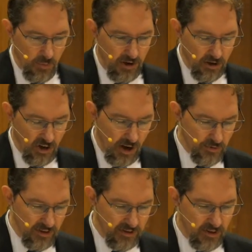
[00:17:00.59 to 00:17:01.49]
But our
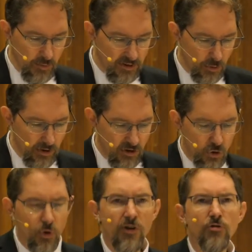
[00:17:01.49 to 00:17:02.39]
job system is only
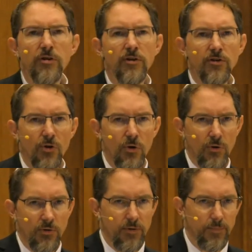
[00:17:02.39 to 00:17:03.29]
200 years
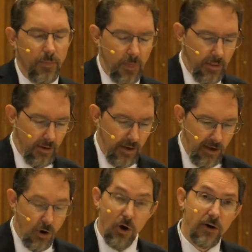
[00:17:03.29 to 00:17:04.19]
old,
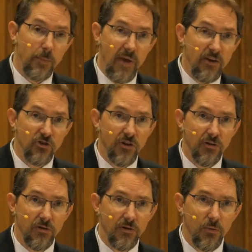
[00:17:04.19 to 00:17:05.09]
and
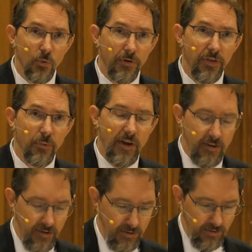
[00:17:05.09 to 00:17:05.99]
automation will
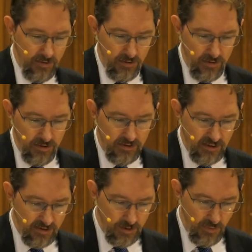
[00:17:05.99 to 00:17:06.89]
threaten the
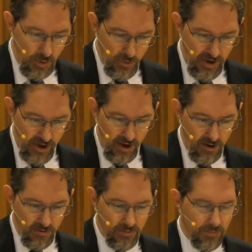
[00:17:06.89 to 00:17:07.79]
system that we
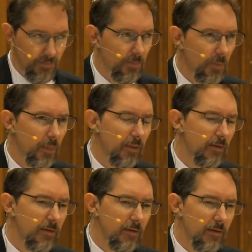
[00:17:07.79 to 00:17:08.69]
have.
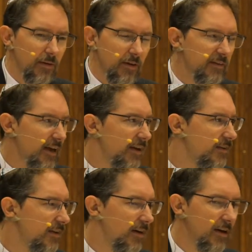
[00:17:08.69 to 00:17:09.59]
His
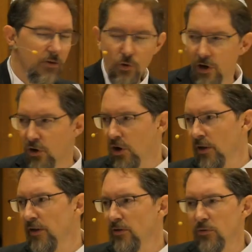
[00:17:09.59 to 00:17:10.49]
idea, you could
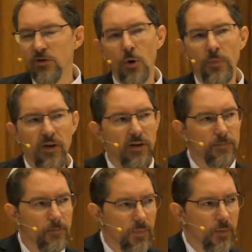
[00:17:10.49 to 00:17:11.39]
call it
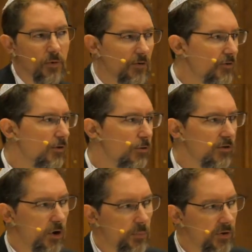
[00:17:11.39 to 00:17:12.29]
utopian, but for
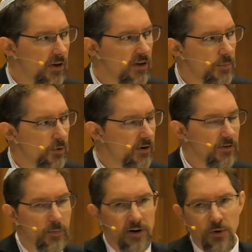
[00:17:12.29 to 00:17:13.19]
utopian, he put
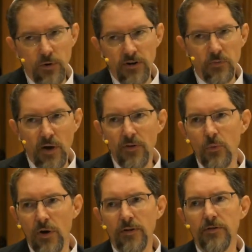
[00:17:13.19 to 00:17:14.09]
his money where his
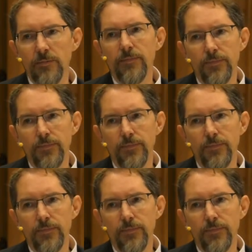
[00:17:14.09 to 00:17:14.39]
mouth was,